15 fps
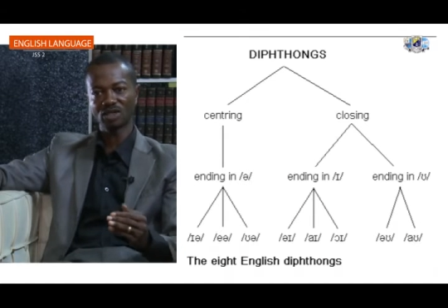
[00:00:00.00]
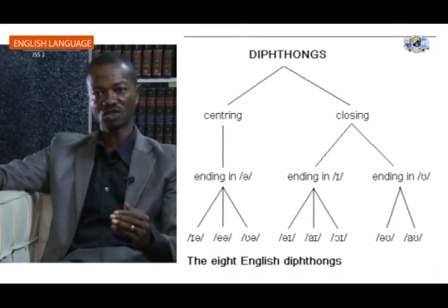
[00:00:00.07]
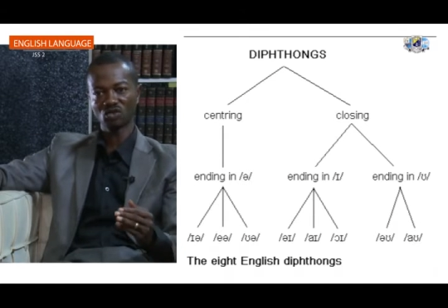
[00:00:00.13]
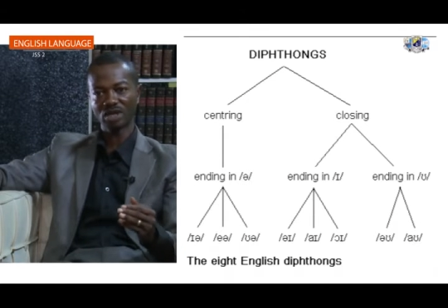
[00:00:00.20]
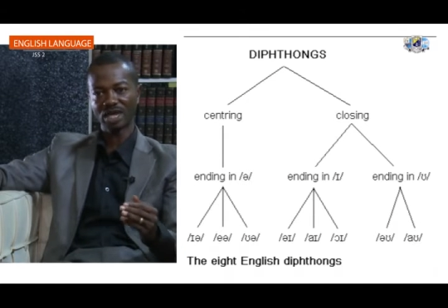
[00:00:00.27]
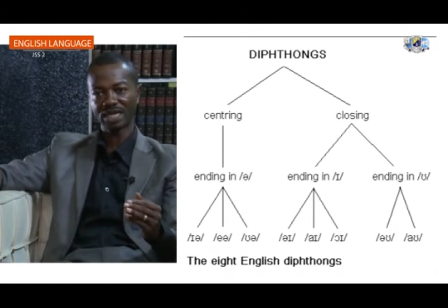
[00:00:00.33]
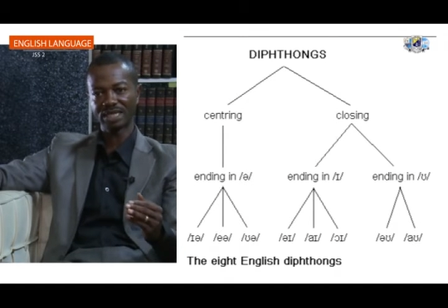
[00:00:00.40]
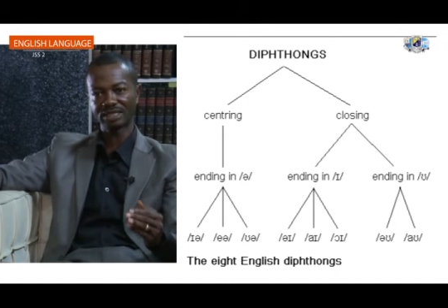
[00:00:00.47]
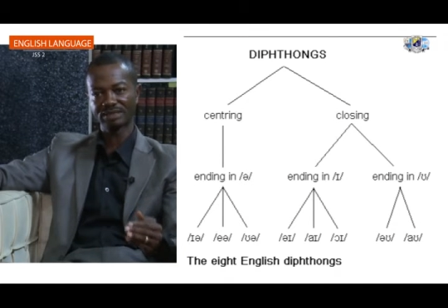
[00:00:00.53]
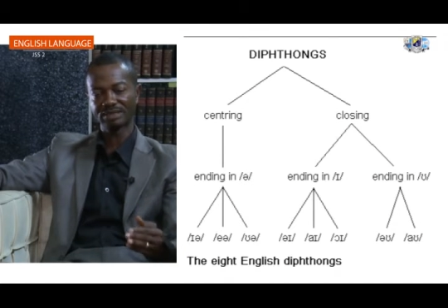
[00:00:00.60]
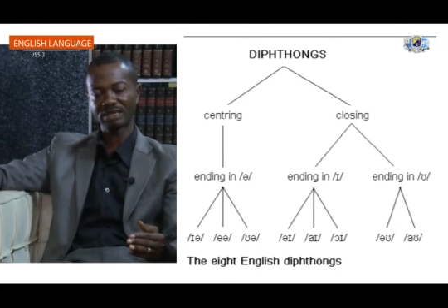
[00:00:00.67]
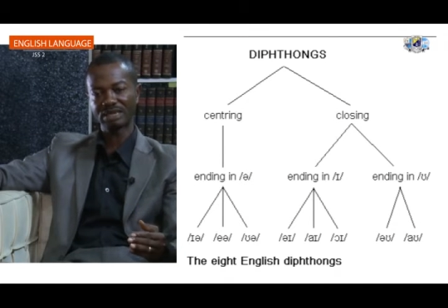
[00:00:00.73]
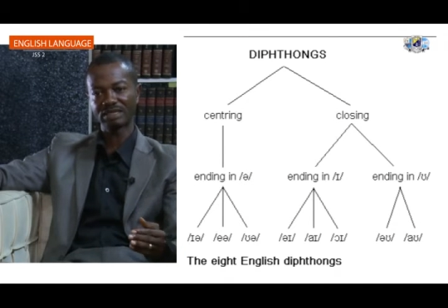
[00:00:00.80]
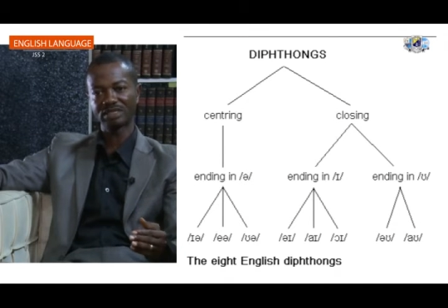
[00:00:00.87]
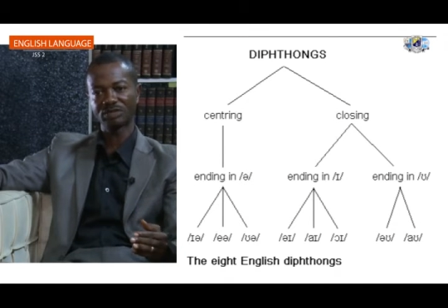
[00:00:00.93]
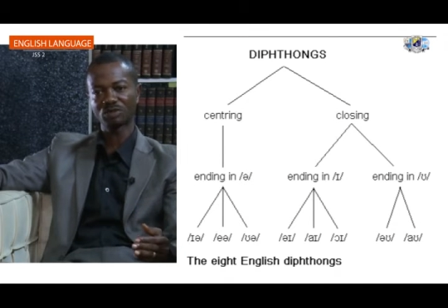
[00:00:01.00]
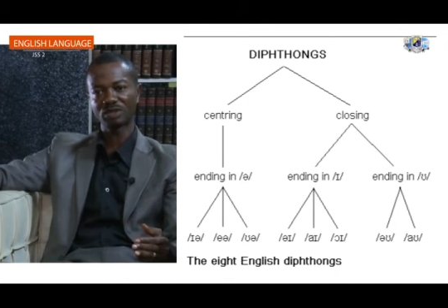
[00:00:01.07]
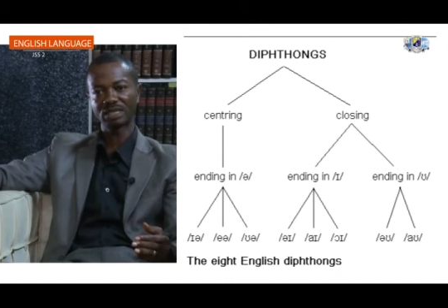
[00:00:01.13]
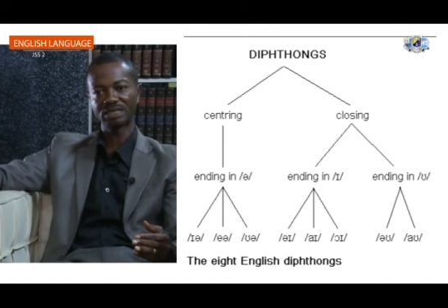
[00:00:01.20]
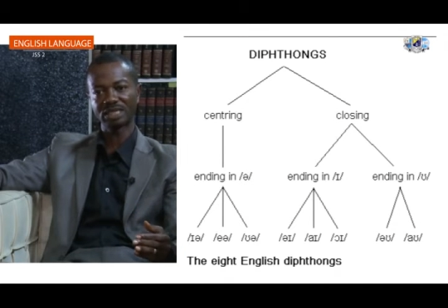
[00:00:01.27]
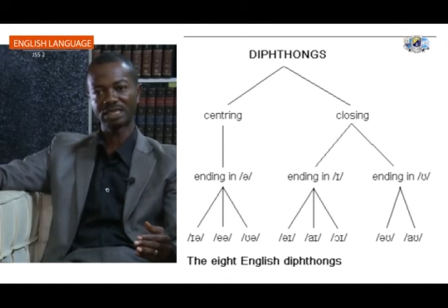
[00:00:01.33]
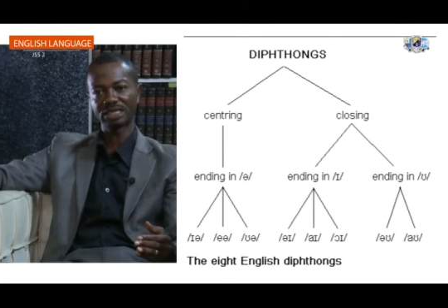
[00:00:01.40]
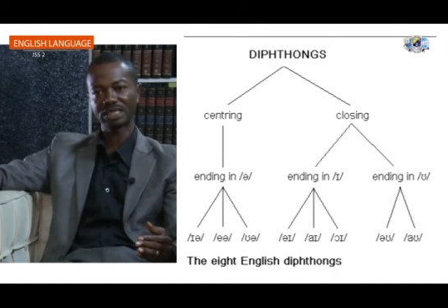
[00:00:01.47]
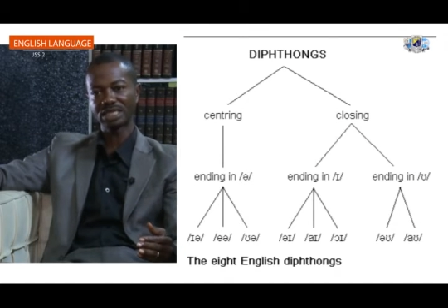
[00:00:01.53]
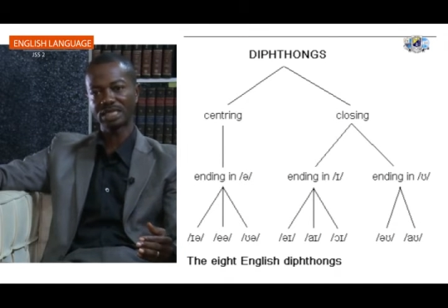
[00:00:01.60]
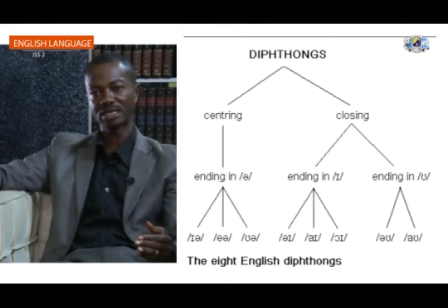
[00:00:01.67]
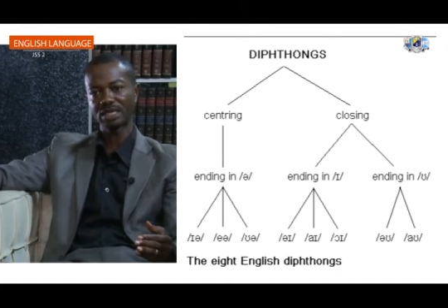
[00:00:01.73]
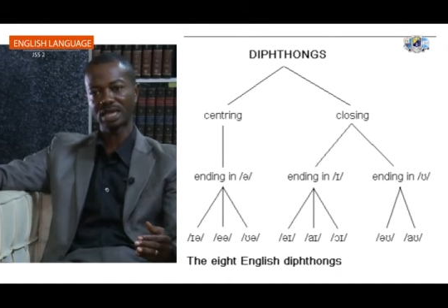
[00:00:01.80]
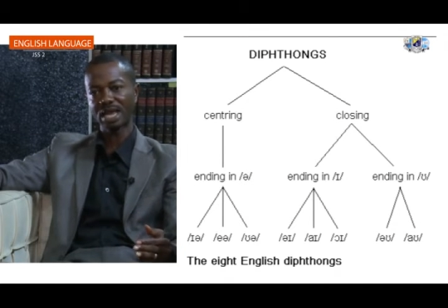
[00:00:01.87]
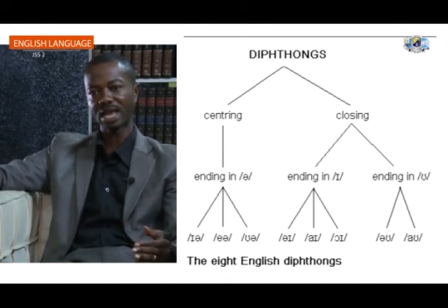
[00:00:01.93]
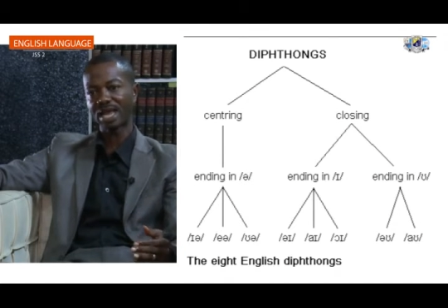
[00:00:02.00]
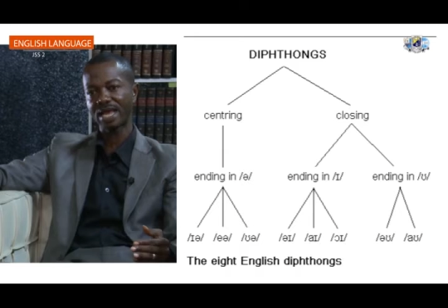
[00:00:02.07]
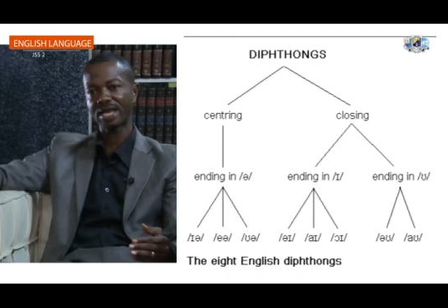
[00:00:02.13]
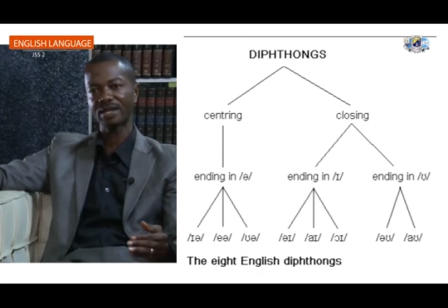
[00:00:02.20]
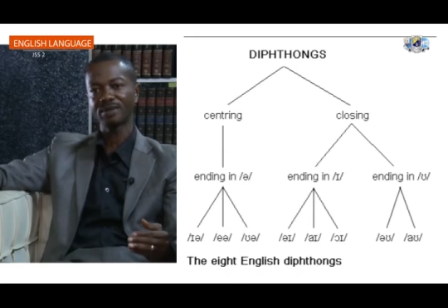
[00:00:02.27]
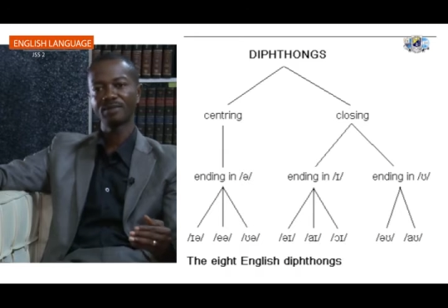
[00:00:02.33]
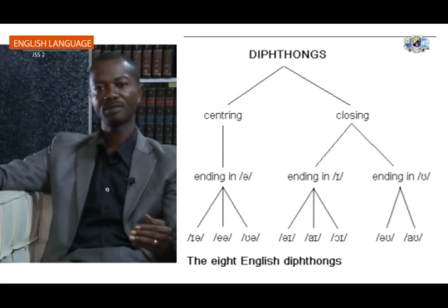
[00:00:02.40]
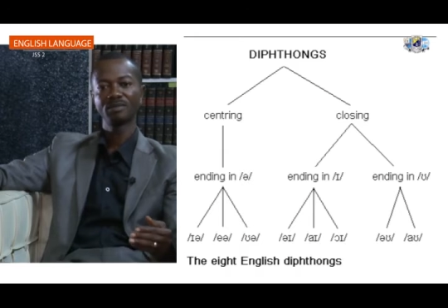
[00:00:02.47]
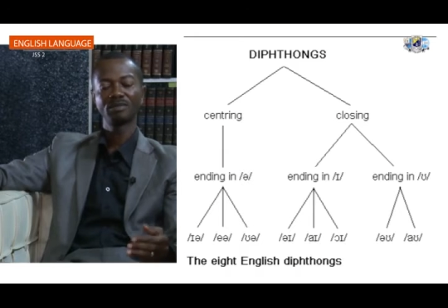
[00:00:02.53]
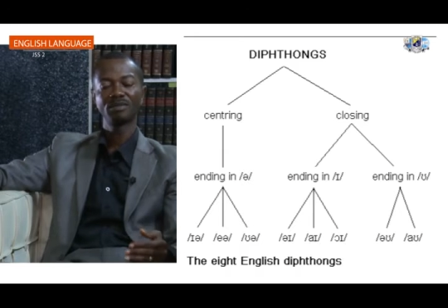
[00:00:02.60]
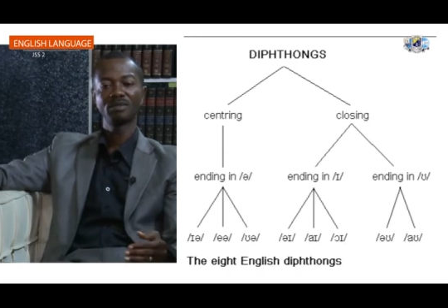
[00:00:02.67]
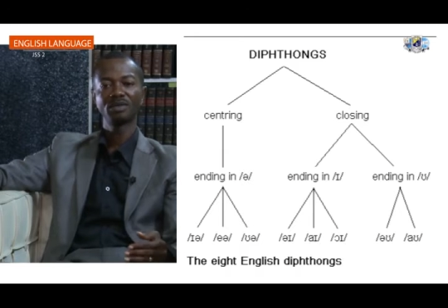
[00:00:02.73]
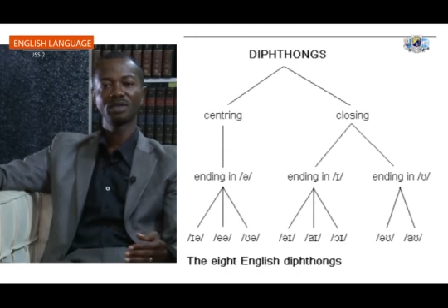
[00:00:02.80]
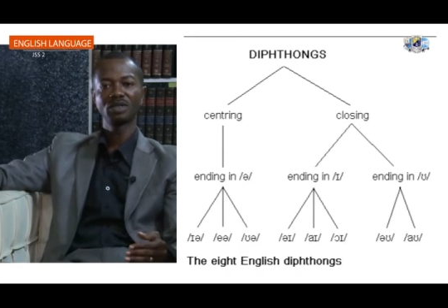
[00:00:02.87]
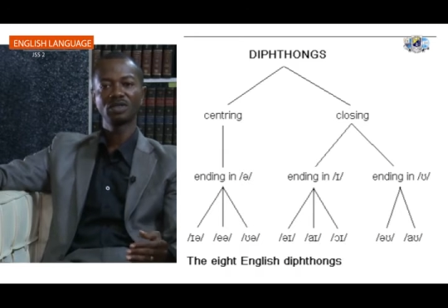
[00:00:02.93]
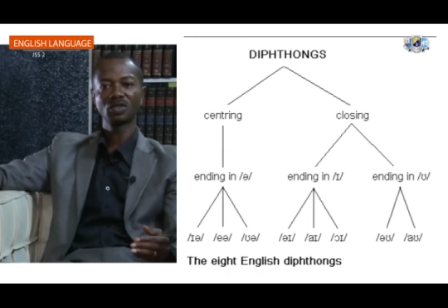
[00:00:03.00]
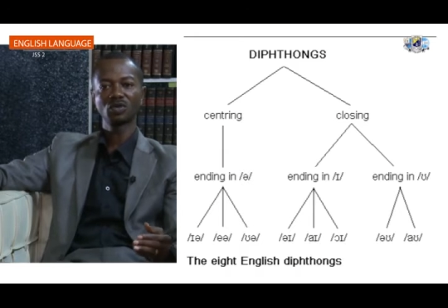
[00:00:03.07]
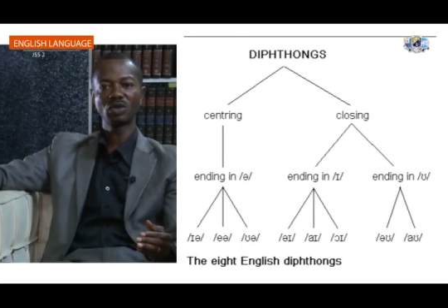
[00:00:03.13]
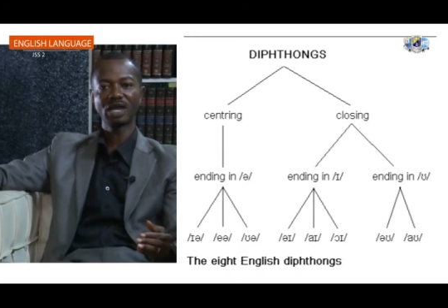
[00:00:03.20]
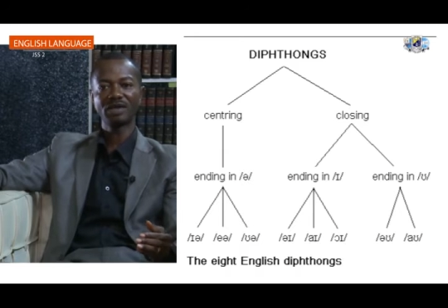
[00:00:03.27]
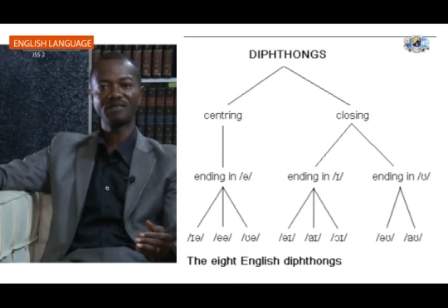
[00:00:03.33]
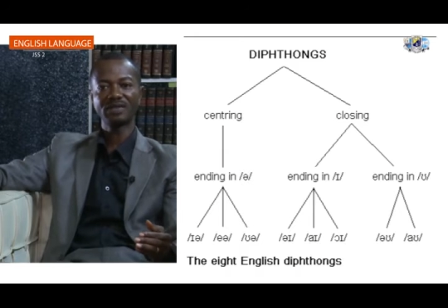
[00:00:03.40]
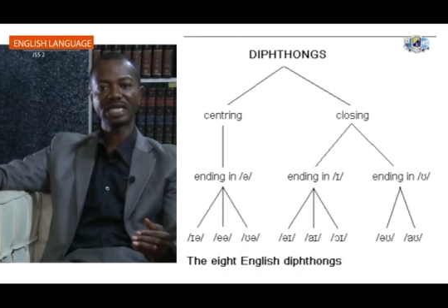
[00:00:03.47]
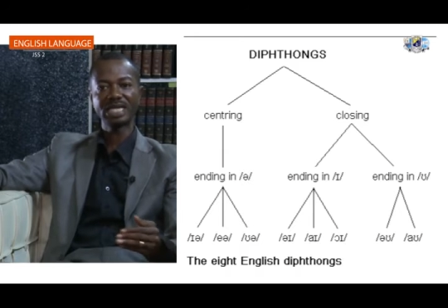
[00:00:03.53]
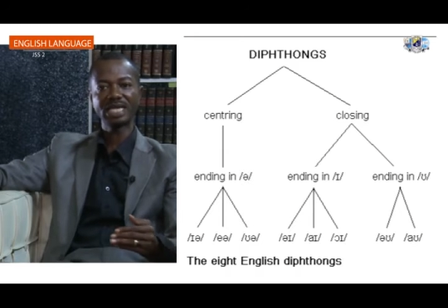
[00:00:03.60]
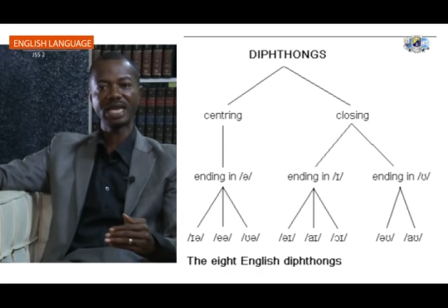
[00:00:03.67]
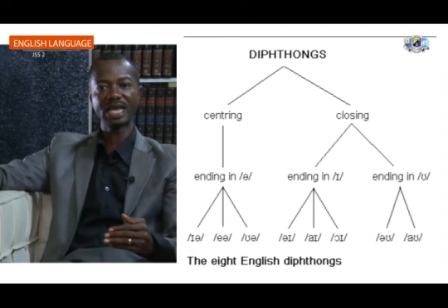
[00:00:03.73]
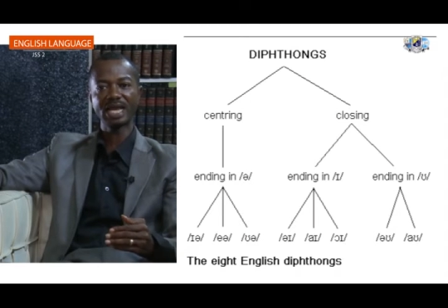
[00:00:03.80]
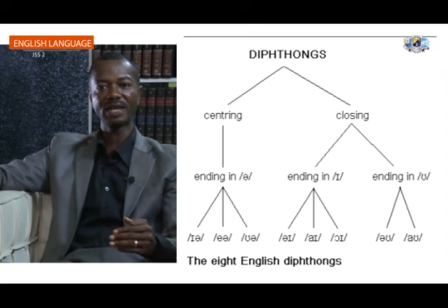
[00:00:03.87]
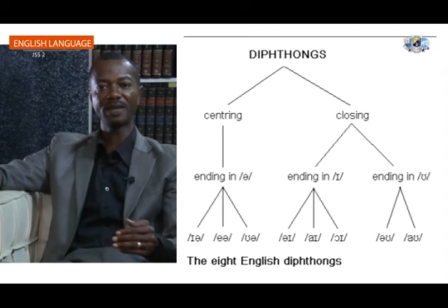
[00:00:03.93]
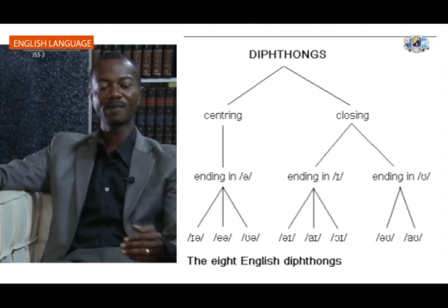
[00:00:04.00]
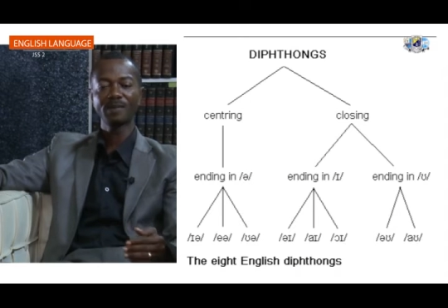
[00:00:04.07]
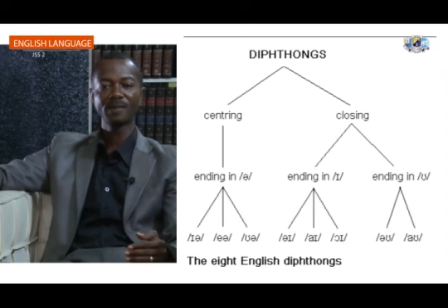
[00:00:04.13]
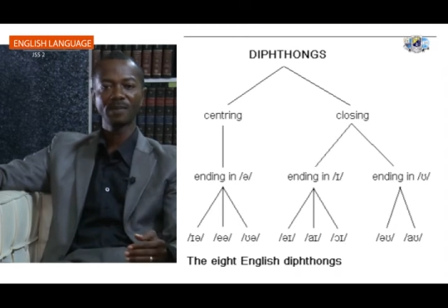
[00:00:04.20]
The schwa in this case is pronounced as e. So we have ear,